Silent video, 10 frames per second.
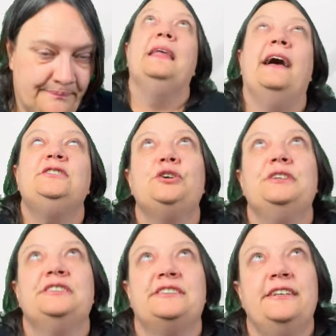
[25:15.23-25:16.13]
As you
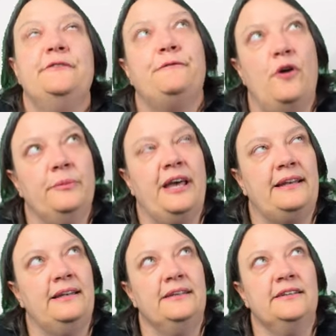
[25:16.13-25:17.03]
can see from
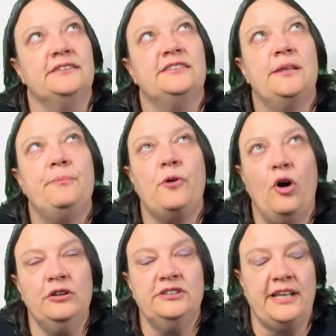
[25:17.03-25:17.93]
that list, the
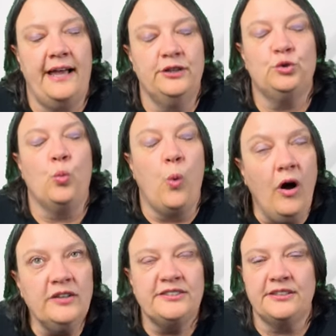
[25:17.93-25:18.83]
Bronze Age
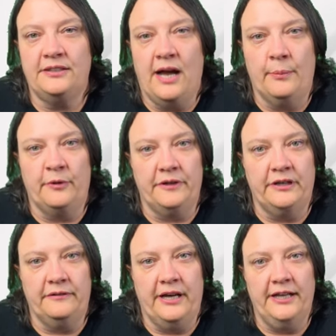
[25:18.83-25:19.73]
was a time of
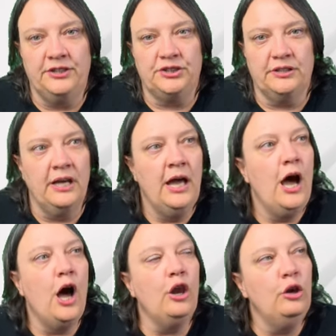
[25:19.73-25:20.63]
innovation.
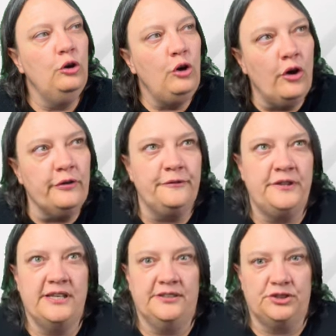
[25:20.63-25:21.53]
A lot of
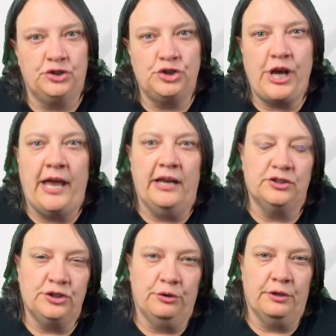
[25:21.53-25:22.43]
things
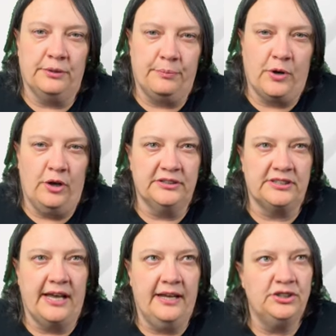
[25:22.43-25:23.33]
changed during the Bronze
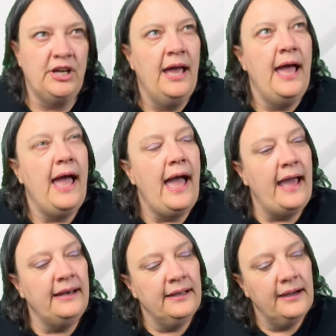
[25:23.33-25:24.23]
Age.
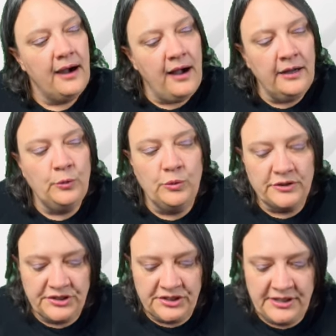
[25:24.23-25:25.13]
And I will
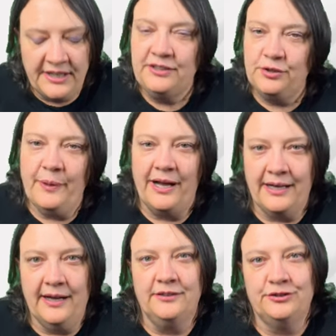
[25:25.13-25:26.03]
stick to my
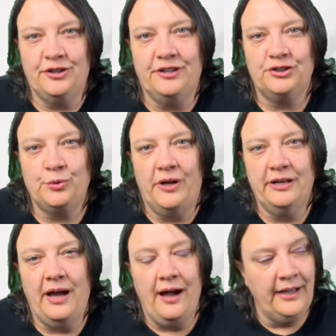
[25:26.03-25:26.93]
guns on this
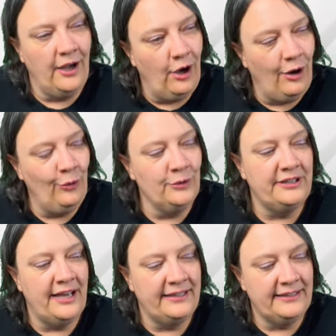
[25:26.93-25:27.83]
one. I hold
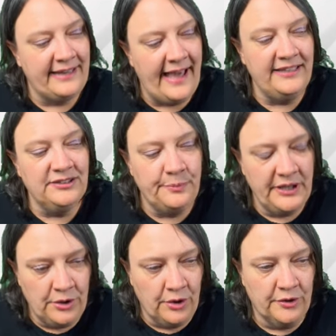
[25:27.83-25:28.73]
that that is
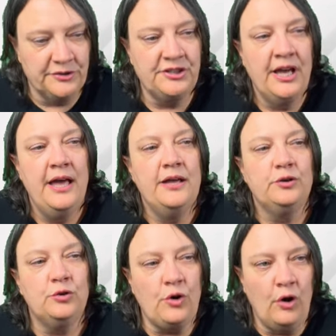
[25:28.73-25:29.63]
because
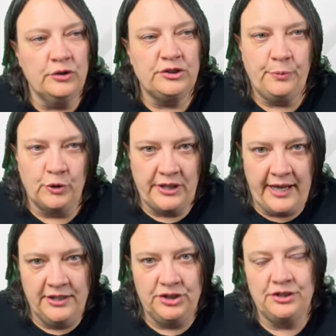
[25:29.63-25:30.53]

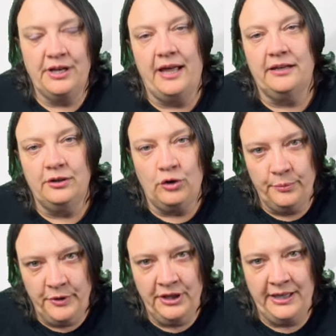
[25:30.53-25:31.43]
transportation and
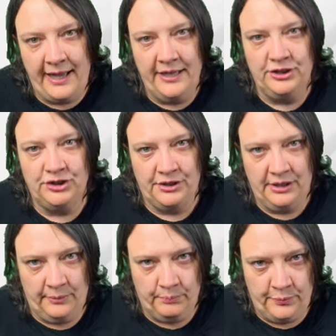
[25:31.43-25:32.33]
communication
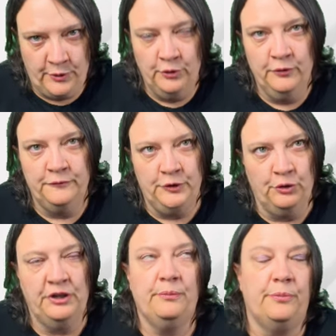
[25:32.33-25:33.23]
improved
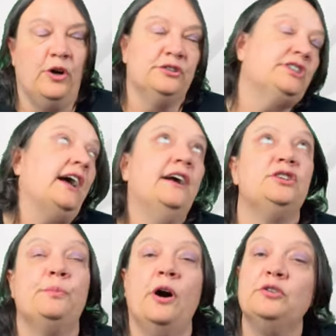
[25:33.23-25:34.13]
during the Bronze
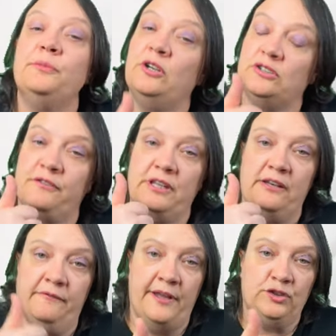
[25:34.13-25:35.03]
Age, both because of the
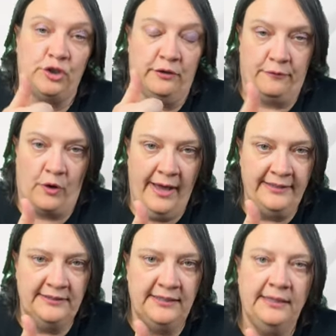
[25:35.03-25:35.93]
invention of
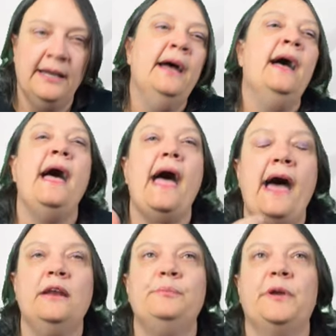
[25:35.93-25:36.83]
writing
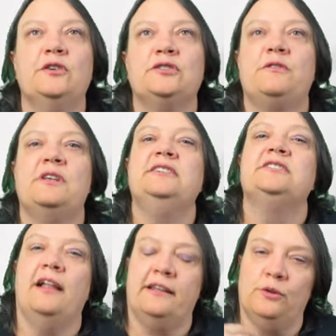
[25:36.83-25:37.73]
and because of things
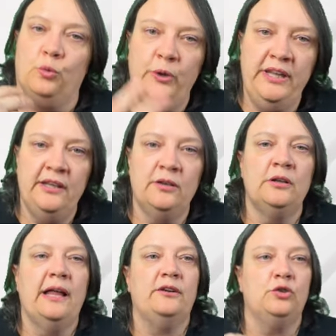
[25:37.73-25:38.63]
like the
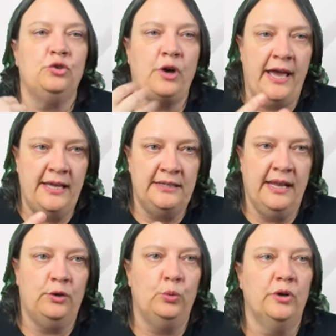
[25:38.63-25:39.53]
wheel and trade
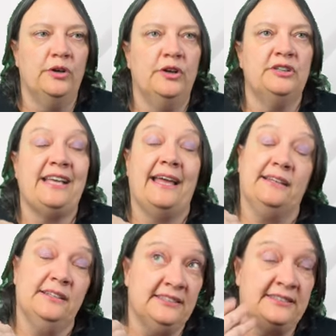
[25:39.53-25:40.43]
networks
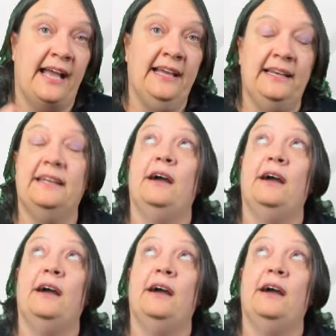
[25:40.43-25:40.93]
and sailing.